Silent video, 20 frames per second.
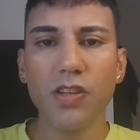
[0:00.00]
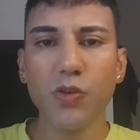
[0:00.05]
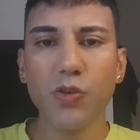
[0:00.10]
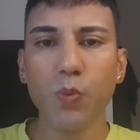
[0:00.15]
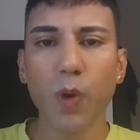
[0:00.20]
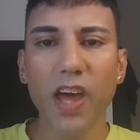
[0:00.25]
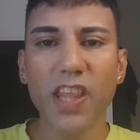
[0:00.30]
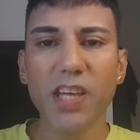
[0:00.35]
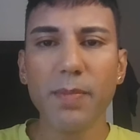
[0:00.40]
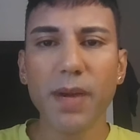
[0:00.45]
to
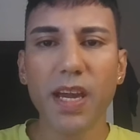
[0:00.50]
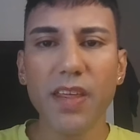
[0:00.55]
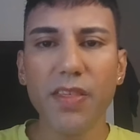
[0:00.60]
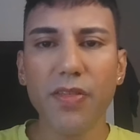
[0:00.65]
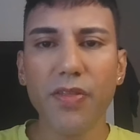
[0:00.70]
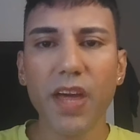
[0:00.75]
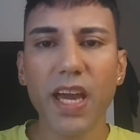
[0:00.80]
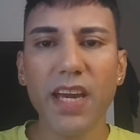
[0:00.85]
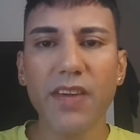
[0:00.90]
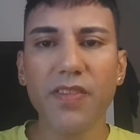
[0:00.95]
where they may
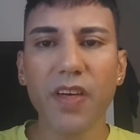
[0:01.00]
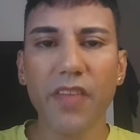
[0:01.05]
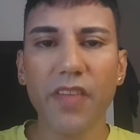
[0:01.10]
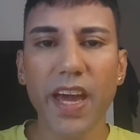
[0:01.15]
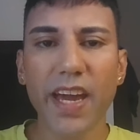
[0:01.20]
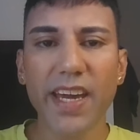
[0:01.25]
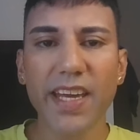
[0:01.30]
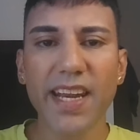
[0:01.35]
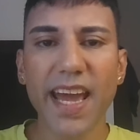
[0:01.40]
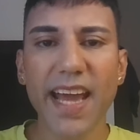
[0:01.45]
think that
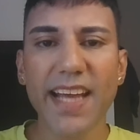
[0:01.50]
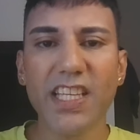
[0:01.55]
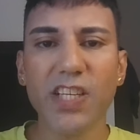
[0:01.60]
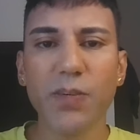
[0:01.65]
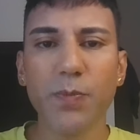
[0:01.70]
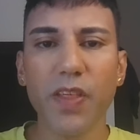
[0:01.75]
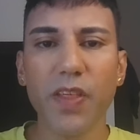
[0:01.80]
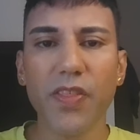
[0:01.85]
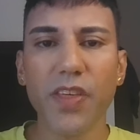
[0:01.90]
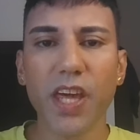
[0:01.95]
they're
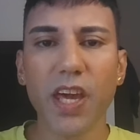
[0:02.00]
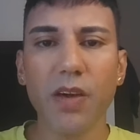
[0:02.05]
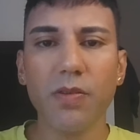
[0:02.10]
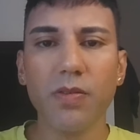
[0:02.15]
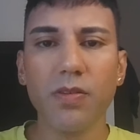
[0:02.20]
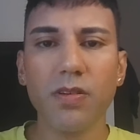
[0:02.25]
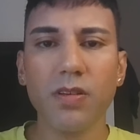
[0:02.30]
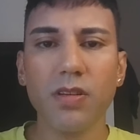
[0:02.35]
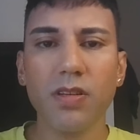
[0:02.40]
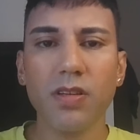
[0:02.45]
connected with you,